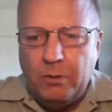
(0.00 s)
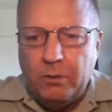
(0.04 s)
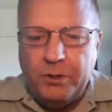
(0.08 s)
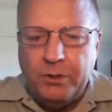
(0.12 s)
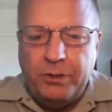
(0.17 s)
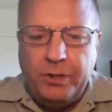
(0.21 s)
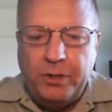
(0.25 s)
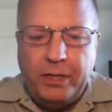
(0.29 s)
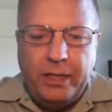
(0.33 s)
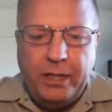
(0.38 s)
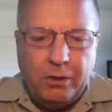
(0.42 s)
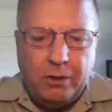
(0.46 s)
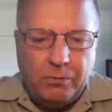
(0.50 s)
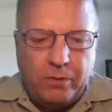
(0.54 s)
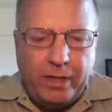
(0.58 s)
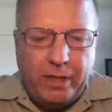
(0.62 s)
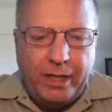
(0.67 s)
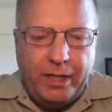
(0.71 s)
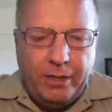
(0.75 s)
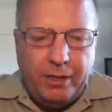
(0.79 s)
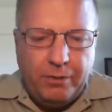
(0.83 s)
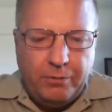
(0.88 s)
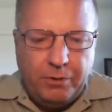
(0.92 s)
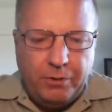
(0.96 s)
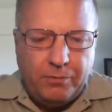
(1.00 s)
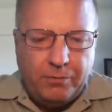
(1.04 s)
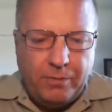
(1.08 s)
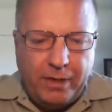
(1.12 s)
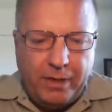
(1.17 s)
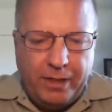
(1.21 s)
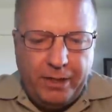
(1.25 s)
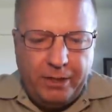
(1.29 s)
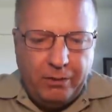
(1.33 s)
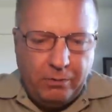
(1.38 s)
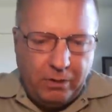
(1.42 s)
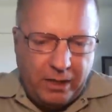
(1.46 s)
as long as they are radio to
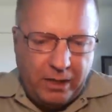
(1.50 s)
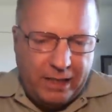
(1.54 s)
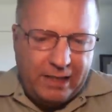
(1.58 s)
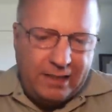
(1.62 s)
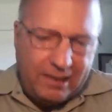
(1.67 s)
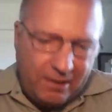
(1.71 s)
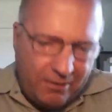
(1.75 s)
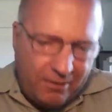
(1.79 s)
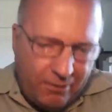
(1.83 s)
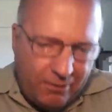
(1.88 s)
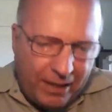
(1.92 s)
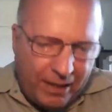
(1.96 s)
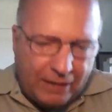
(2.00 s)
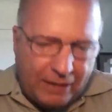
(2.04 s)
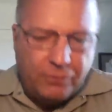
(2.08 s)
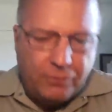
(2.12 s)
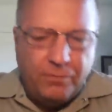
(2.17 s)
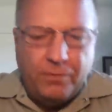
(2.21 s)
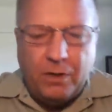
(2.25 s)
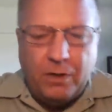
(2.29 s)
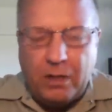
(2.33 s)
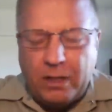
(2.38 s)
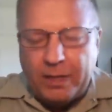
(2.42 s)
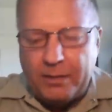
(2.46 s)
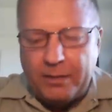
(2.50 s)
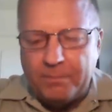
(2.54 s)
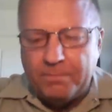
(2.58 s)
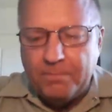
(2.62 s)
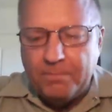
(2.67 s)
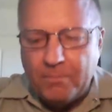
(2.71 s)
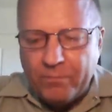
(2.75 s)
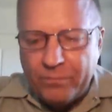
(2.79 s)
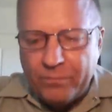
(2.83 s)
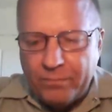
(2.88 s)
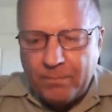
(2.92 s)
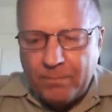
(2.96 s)
radio linked, that's
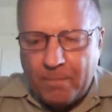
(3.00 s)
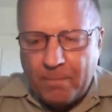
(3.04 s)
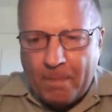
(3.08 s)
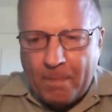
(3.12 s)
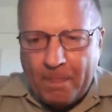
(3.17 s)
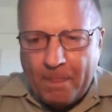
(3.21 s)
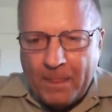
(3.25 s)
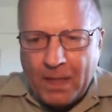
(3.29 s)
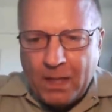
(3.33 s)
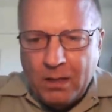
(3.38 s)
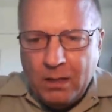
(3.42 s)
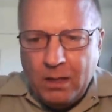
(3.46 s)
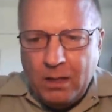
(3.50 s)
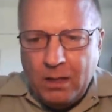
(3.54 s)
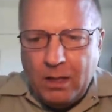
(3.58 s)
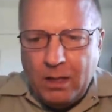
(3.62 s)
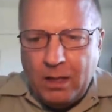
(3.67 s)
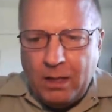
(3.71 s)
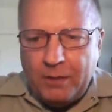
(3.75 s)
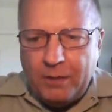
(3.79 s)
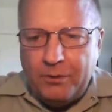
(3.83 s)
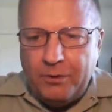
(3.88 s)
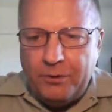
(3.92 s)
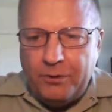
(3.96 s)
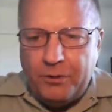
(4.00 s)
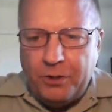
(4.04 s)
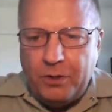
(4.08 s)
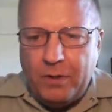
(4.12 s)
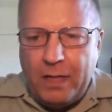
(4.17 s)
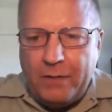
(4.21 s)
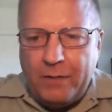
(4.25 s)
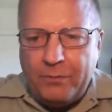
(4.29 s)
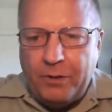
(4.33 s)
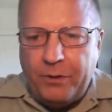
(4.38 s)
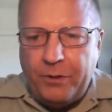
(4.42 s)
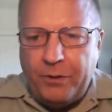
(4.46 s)
fine. Uh,
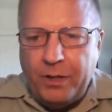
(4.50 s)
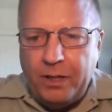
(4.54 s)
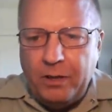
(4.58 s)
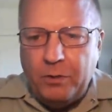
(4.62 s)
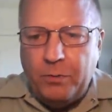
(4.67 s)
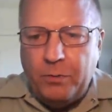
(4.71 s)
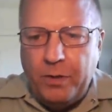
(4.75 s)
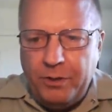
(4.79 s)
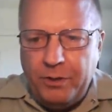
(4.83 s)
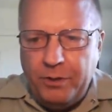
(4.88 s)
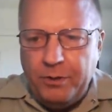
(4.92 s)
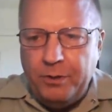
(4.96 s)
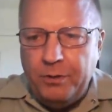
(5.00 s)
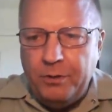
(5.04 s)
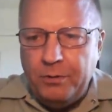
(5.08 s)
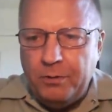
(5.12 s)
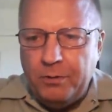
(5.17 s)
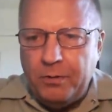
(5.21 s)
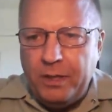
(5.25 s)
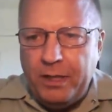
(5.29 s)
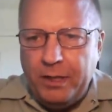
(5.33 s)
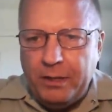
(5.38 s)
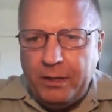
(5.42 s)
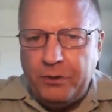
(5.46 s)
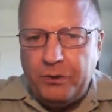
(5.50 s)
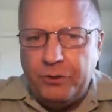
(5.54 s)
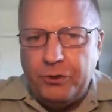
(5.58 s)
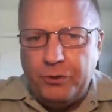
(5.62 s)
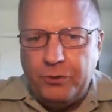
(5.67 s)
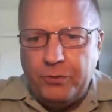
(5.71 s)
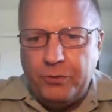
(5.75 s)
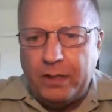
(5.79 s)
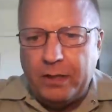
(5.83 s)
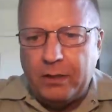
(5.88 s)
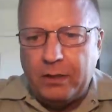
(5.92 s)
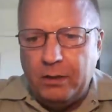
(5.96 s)
so everything that we do
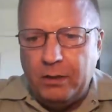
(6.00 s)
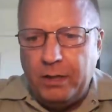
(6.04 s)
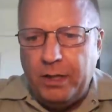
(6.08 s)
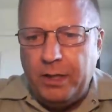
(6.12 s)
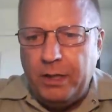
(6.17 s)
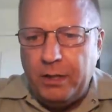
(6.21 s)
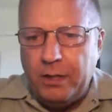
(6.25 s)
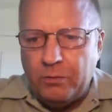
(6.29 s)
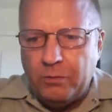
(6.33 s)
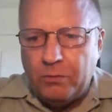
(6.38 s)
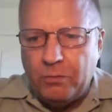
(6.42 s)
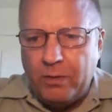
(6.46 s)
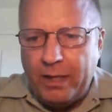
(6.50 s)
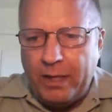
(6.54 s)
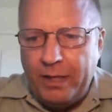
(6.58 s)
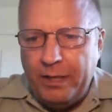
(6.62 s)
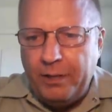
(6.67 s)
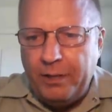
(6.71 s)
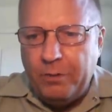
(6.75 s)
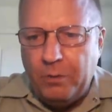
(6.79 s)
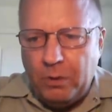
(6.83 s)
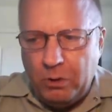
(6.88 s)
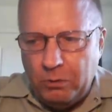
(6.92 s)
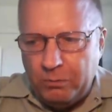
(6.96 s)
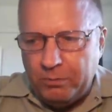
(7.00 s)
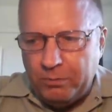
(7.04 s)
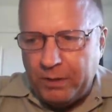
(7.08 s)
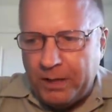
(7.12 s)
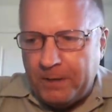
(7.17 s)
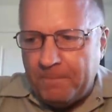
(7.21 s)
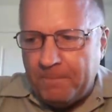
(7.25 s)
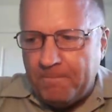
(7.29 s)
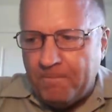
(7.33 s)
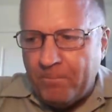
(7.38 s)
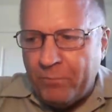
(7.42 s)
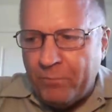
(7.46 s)
is strictly radio
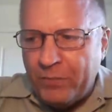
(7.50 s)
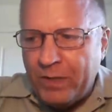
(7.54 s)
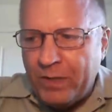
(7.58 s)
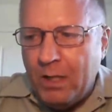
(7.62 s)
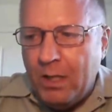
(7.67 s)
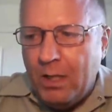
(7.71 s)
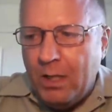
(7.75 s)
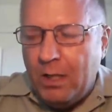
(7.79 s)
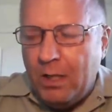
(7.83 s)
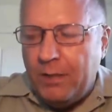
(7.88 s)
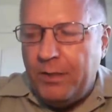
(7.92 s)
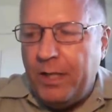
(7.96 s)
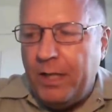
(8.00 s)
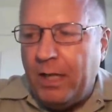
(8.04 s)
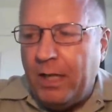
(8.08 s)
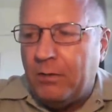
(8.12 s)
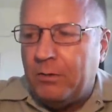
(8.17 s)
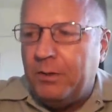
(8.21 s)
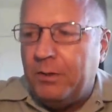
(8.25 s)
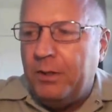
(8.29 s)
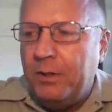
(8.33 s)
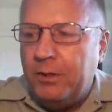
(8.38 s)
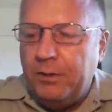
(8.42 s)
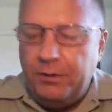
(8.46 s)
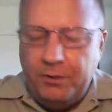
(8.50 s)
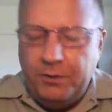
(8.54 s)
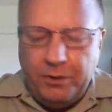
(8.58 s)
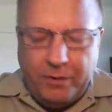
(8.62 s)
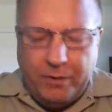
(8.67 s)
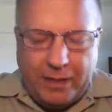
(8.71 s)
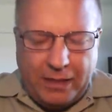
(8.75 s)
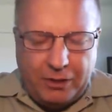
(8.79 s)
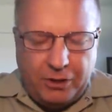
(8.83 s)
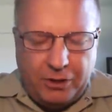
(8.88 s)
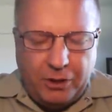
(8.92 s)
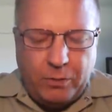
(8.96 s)
only. Now, you,
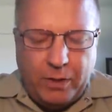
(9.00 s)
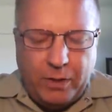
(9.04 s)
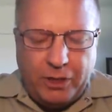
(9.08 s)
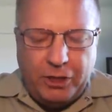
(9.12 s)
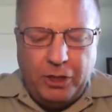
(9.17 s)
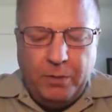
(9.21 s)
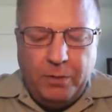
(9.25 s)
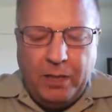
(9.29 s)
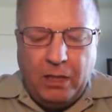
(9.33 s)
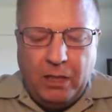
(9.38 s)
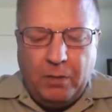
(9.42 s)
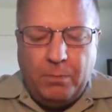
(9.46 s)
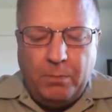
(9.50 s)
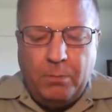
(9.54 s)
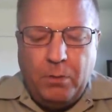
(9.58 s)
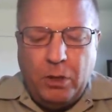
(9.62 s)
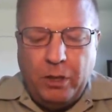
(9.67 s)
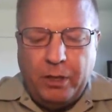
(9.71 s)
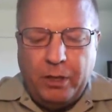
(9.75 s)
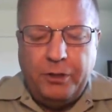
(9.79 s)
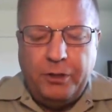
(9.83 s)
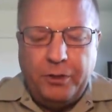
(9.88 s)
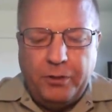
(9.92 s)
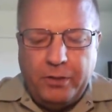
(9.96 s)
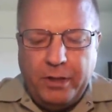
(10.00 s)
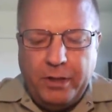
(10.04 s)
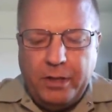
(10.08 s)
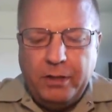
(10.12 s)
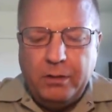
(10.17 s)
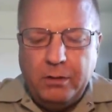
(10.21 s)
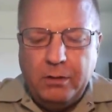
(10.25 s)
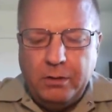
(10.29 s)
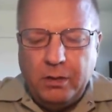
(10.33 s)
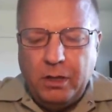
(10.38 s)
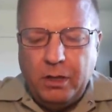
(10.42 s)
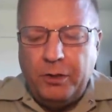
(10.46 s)
you asked a question about
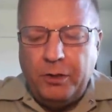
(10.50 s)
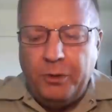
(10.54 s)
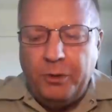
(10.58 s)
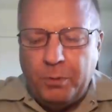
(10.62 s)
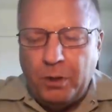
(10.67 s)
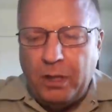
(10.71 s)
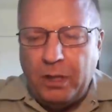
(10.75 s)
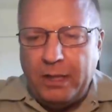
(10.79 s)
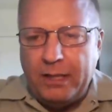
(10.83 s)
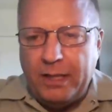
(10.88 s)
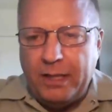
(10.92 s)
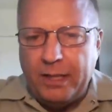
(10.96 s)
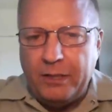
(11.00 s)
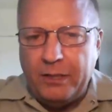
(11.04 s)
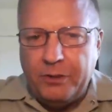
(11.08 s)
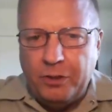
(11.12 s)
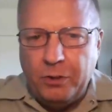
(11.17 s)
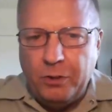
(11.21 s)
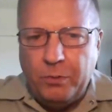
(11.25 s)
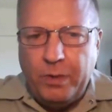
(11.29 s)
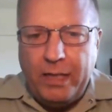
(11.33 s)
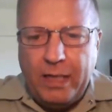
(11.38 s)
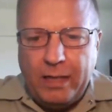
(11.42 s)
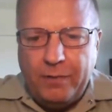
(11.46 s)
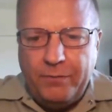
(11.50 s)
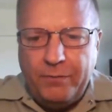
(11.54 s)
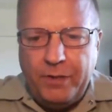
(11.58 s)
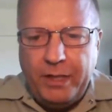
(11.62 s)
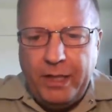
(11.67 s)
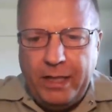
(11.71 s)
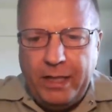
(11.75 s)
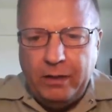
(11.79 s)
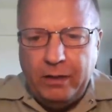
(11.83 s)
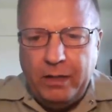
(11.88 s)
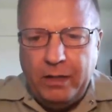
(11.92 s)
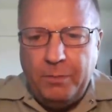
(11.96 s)
monitoring uh, the broadcast. So we have
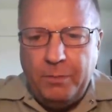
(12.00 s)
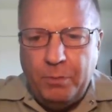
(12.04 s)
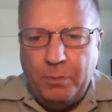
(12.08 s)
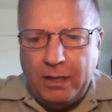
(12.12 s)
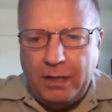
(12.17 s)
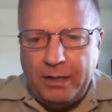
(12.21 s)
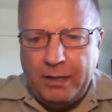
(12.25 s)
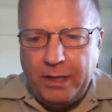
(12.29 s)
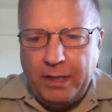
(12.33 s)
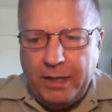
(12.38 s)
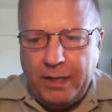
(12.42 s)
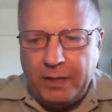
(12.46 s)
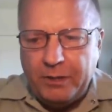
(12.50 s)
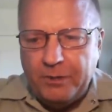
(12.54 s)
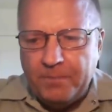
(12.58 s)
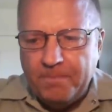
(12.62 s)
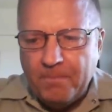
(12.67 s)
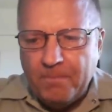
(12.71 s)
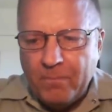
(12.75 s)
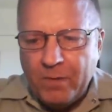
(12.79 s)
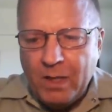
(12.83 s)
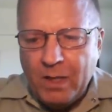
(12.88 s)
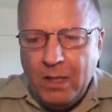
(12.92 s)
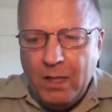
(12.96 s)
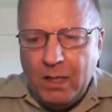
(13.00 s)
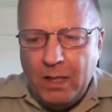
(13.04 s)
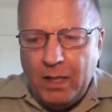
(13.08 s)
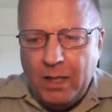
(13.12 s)
the ALE broadcast,